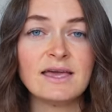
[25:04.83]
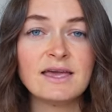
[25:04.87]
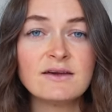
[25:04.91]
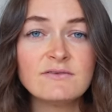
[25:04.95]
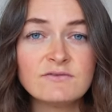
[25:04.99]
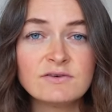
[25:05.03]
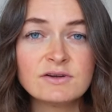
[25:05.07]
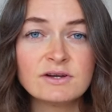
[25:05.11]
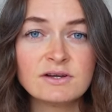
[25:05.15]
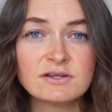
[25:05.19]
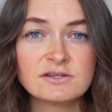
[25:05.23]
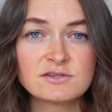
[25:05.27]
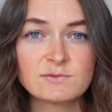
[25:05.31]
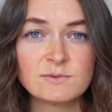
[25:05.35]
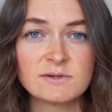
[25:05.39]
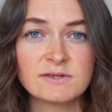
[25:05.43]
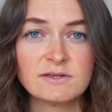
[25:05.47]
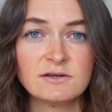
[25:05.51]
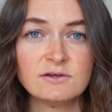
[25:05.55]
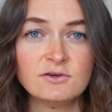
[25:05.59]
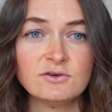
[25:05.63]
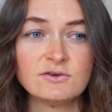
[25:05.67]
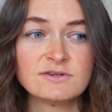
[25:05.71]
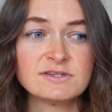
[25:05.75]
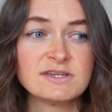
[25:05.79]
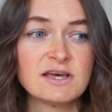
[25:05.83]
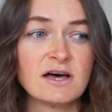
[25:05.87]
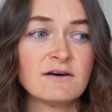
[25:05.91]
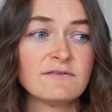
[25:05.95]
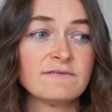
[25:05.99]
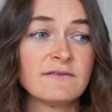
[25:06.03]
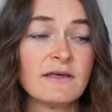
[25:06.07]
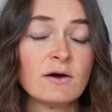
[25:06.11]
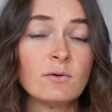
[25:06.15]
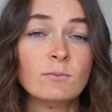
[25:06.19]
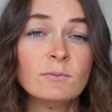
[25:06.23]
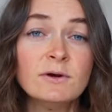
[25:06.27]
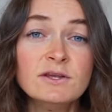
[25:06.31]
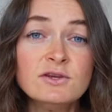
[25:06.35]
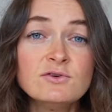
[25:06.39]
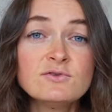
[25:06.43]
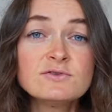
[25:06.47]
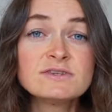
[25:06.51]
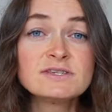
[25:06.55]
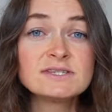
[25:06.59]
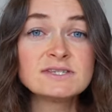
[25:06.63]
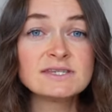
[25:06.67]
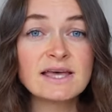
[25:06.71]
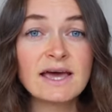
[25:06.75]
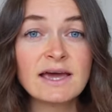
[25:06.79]
evidence within yourself that when you
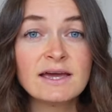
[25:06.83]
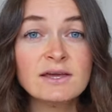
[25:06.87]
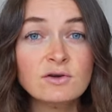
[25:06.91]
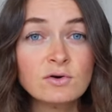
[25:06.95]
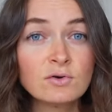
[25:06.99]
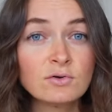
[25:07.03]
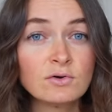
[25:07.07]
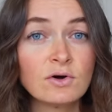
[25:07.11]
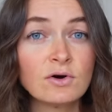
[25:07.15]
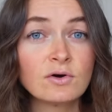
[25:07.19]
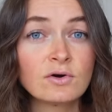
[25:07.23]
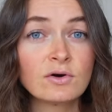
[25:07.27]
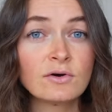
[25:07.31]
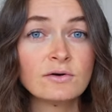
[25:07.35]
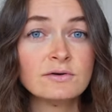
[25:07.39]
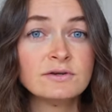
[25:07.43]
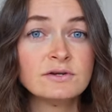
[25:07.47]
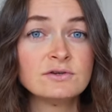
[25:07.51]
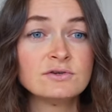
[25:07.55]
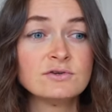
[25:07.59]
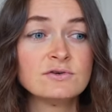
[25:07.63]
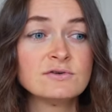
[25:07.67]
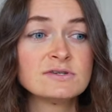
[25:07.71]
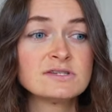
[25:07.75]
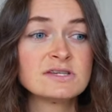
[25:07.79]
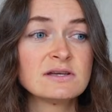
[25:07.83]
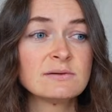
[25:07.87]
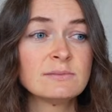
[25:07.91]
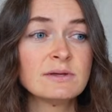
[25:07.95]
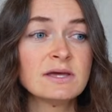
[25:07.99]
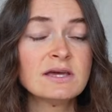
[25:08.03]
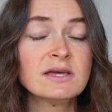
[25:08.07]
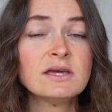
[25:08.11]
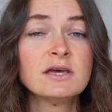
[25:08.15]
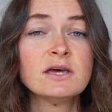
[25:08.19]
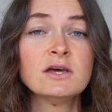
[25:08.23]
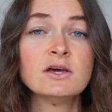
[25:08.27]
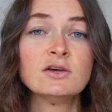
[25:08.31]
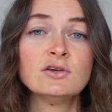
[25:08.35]
say you're not going to do something,